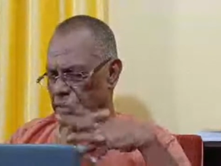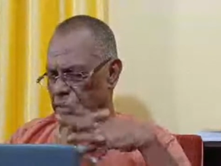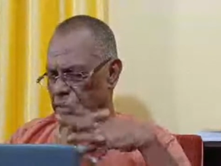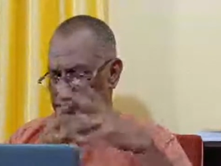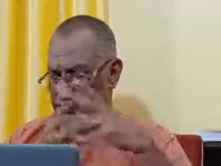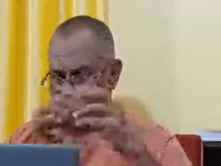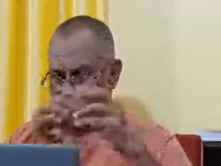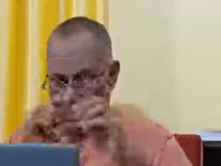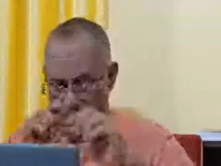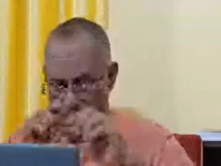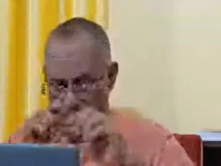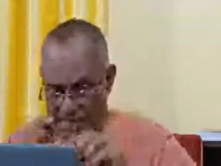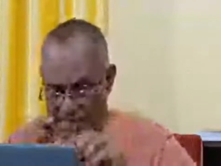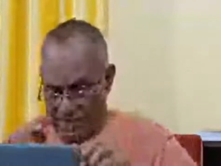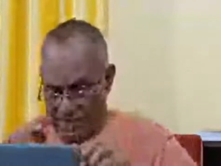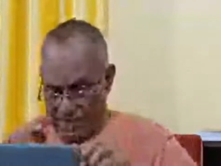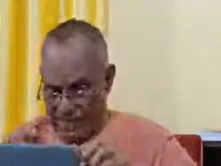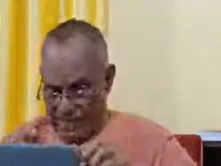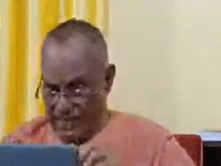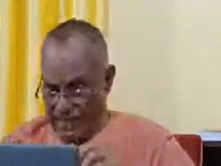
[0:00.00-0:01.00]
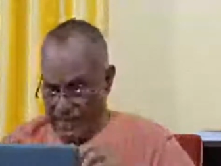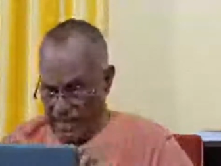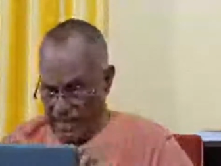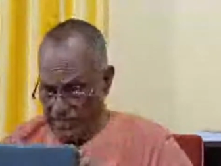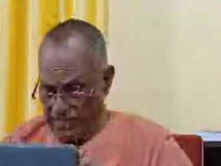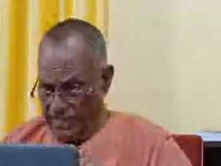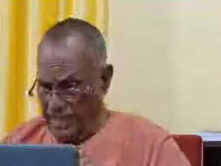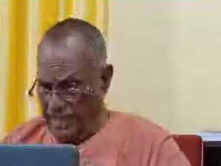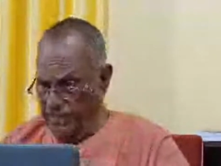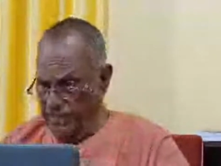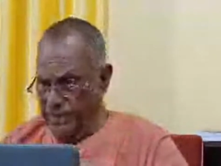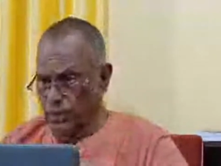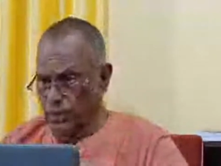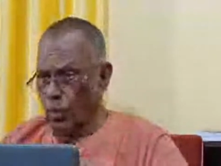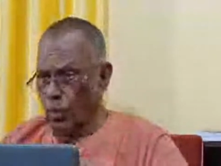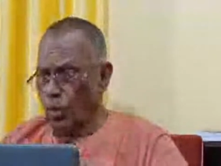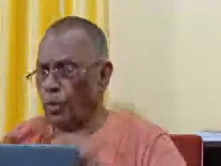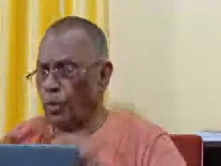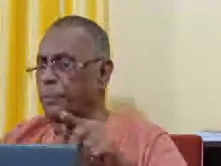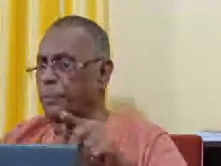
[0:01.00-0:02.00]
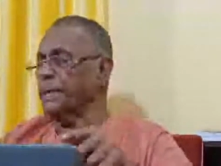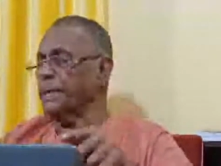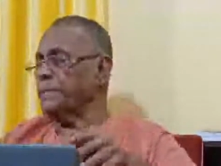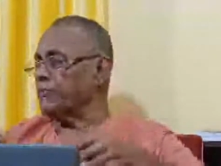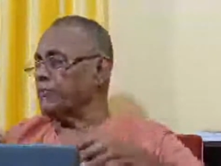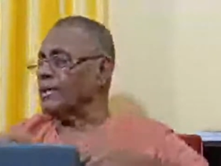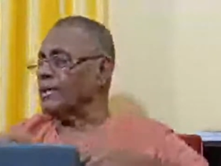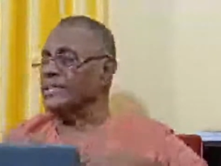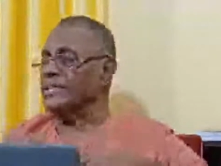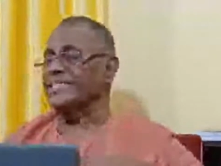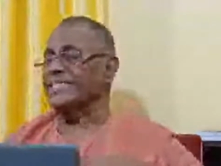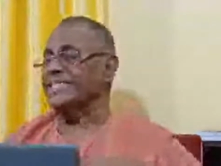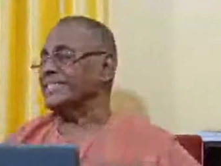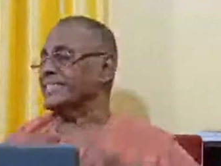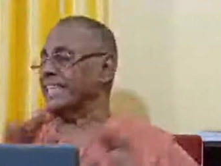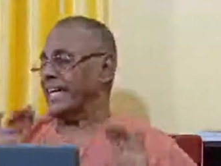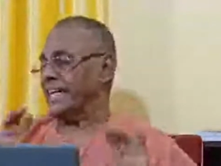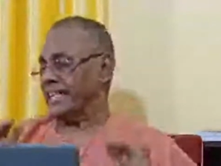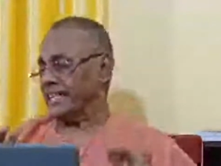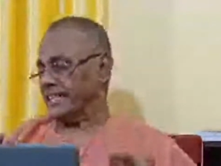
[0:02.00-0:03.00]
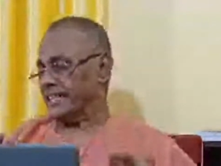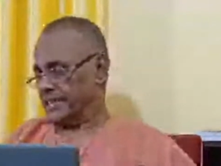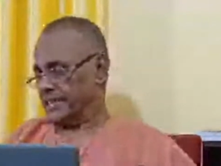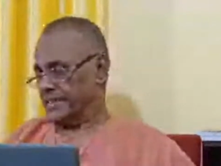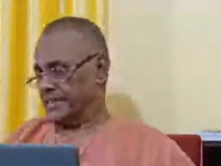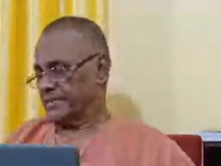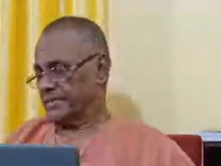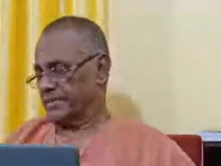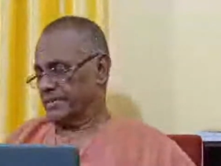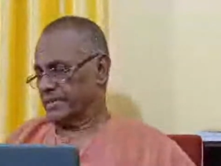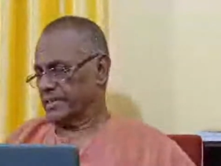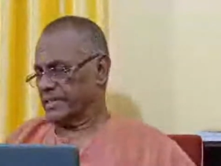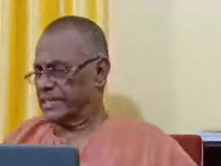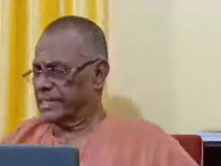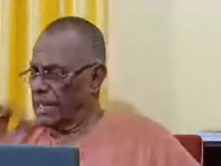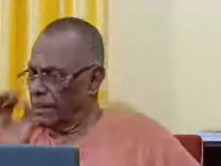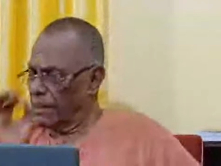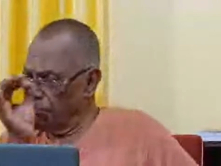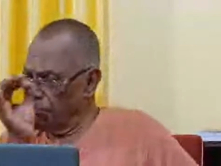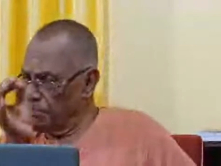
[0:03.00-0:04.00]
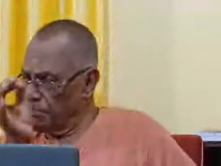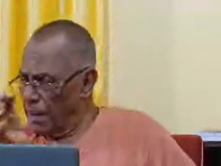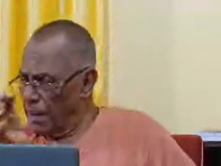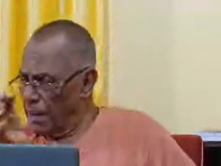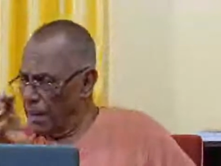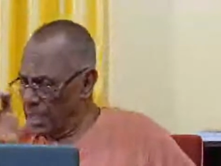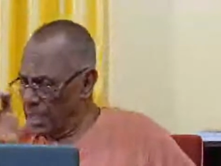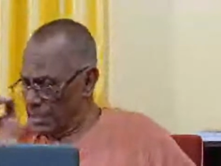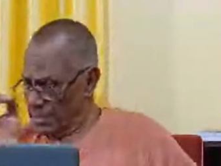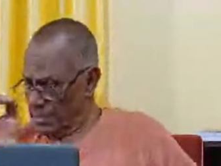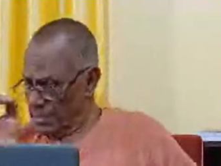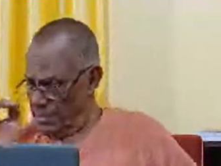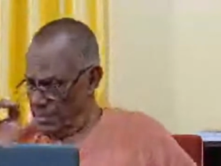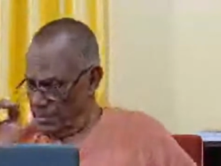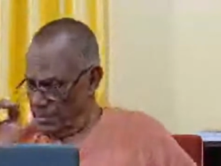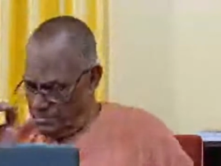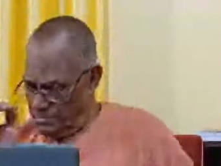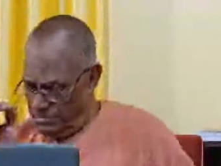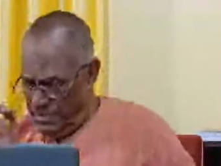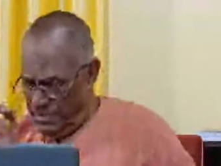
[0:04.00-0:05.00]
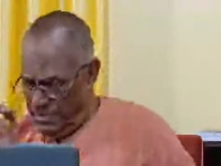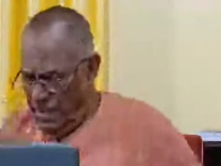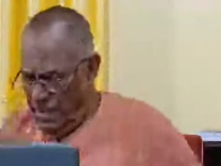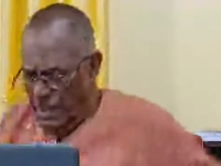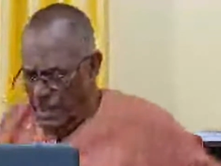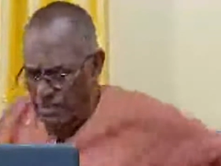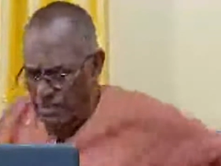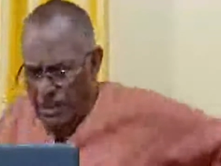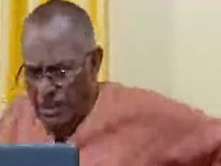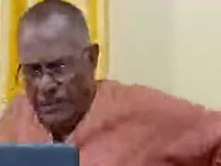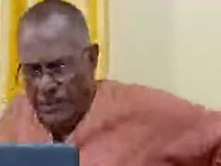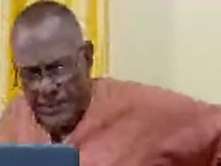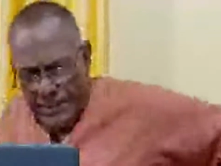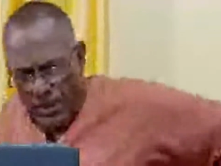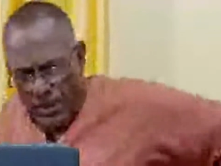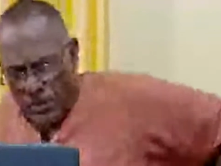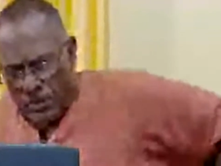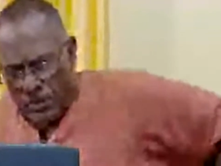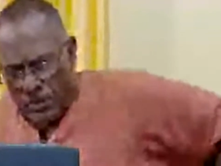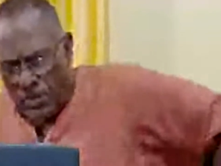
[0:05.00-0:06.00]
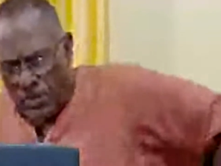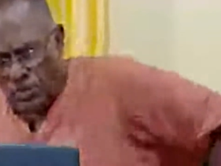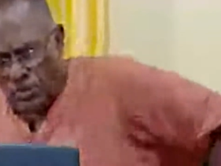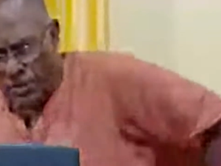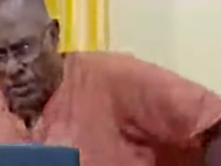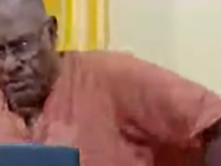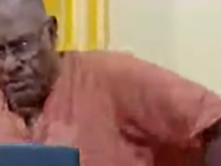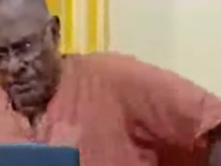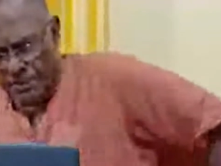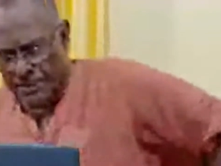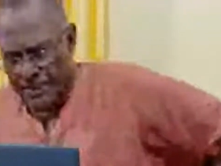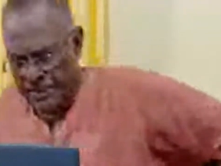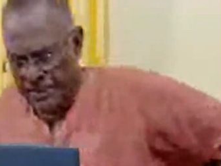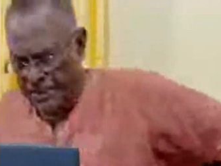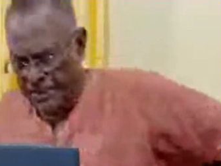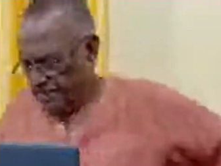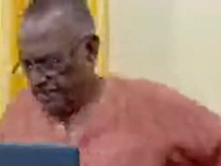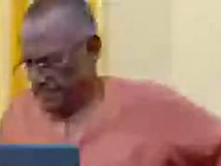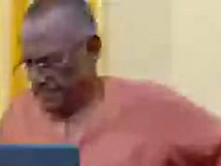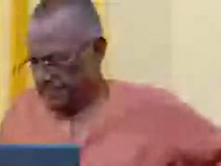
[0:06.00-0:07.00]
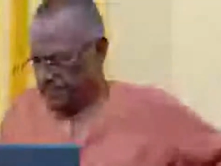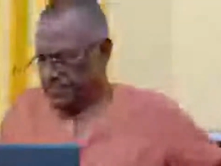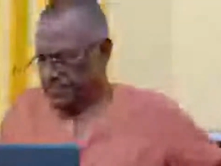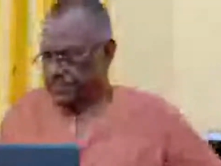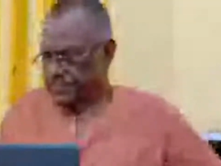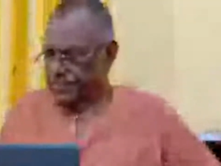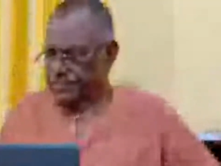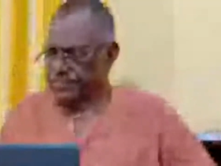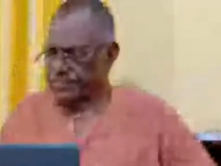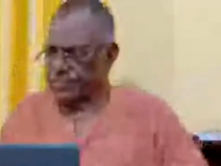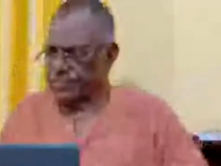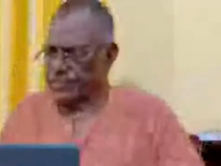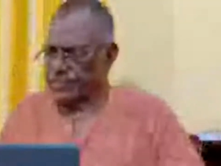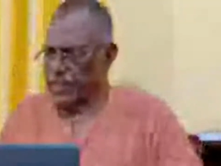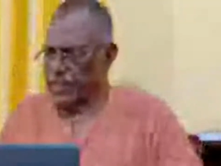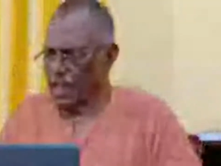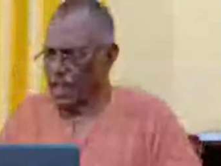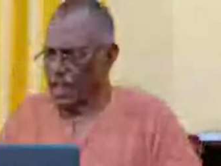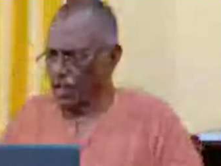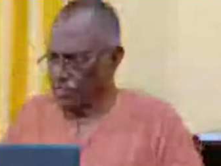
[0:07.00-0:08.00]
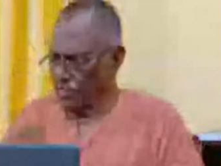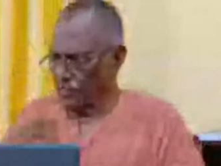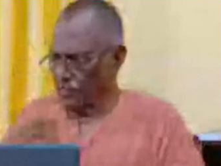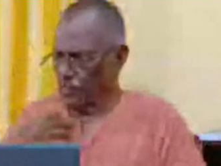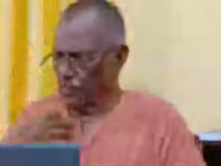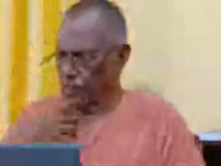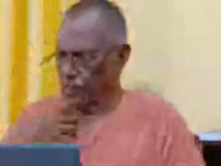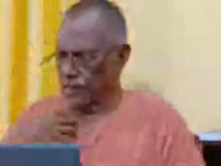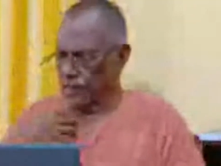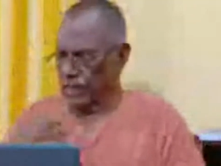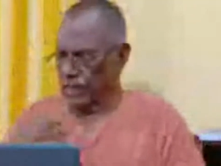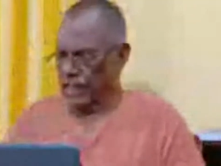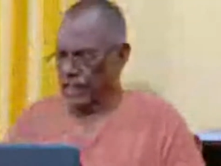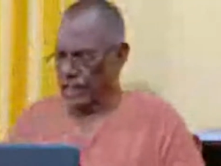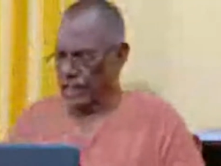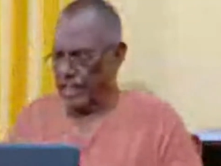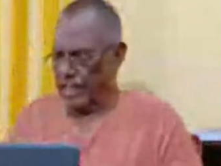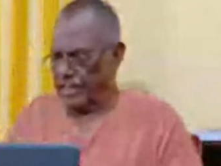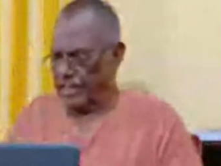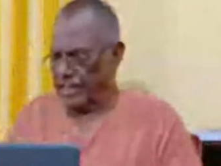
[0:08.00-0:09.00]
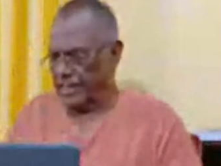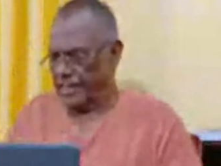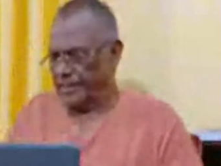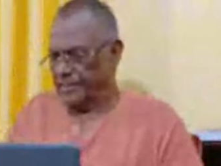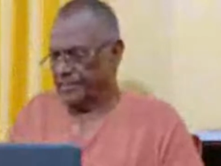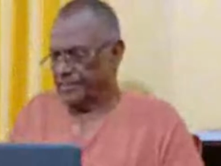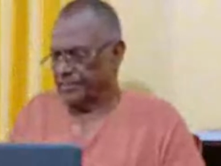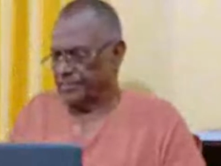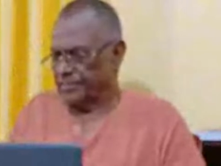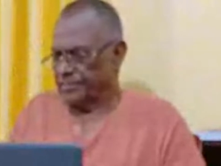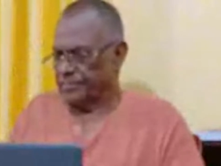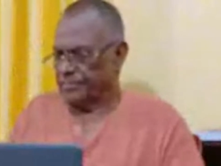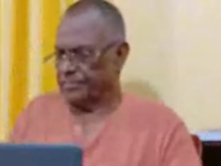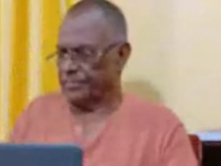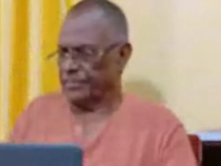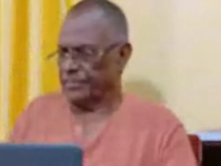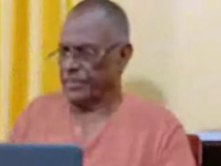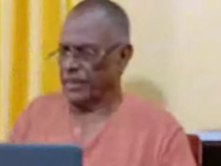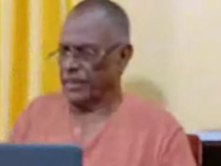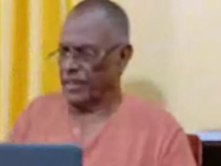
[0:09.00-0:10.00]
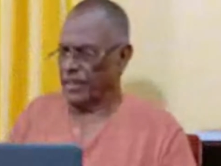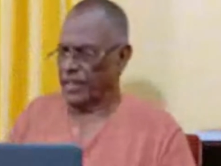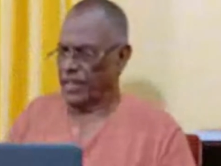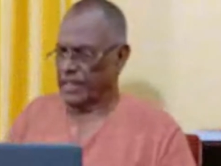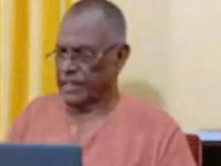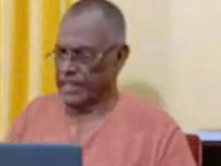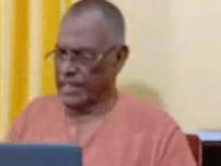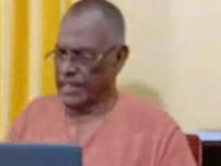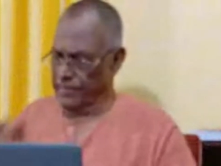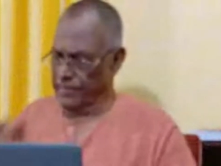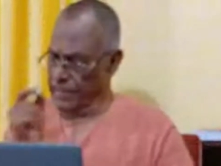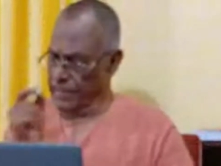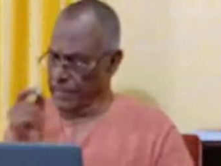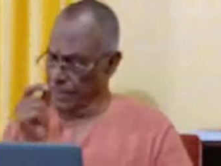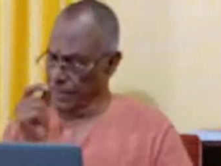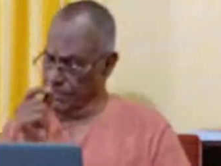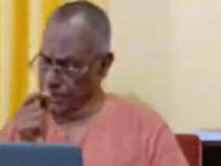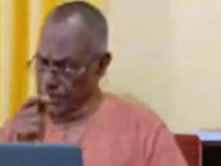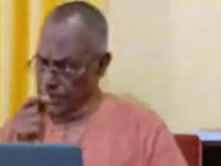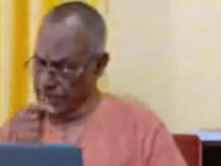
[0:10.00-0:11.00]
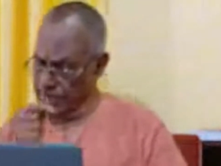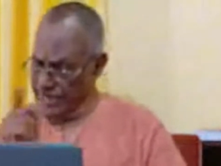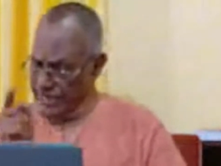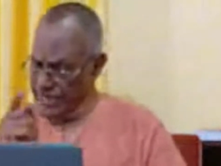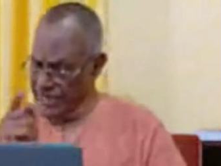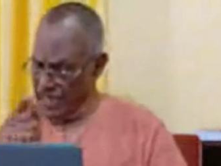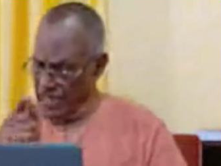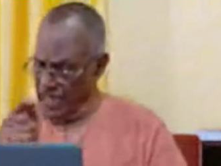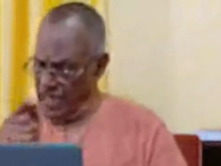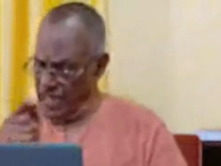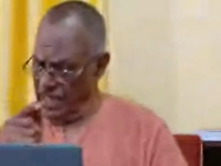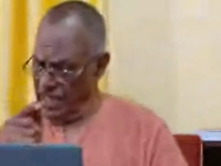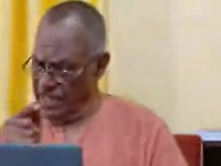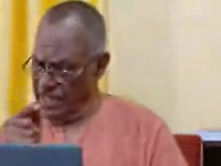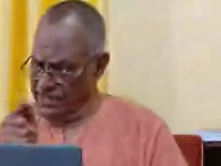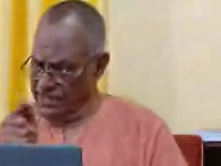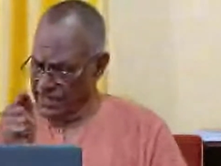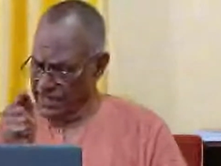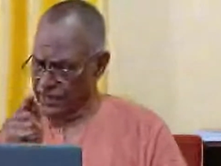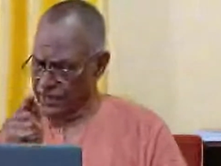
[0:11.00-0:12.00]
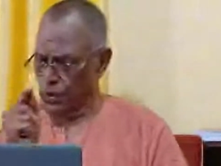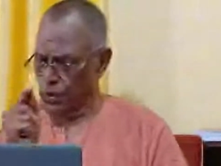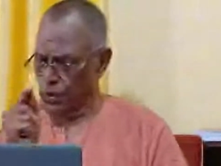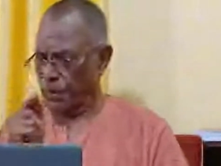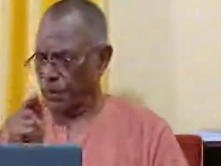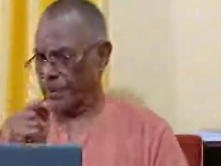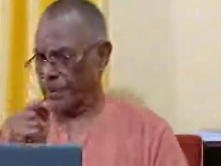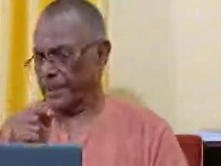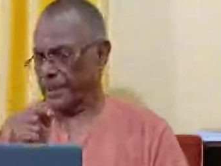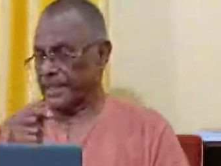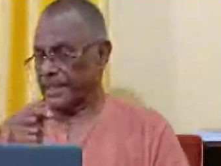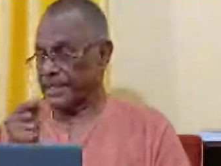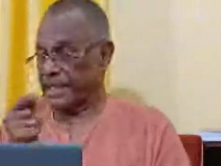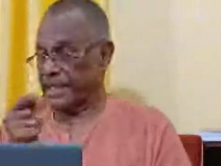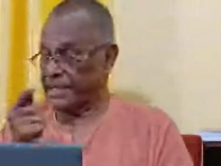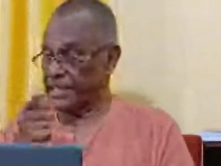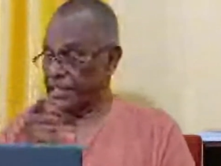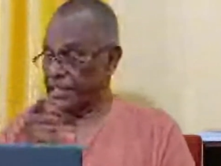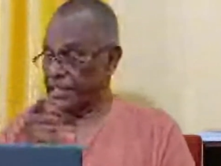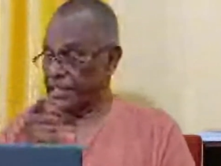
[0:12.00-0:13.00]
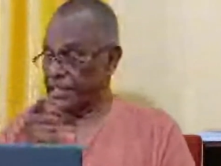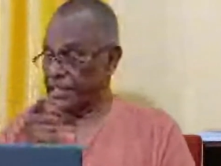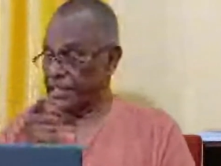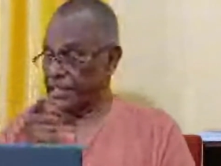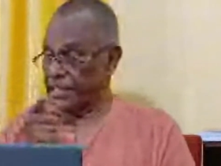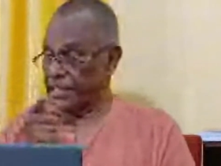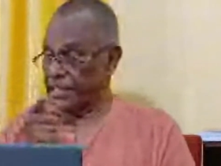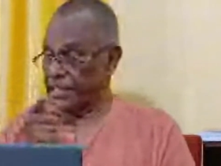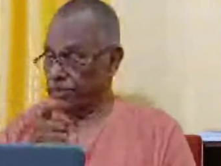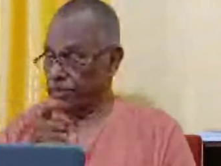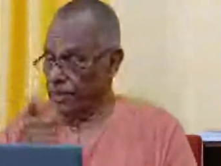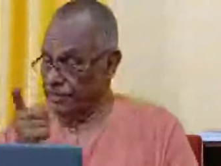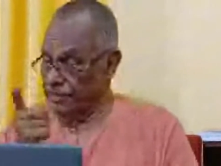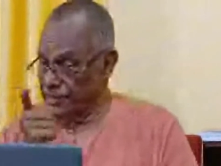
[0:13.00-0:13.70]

They have been able to open up what is inside us. Some part, maybe not 1% of our original reality. They were able to kindle and just open. That is why we feel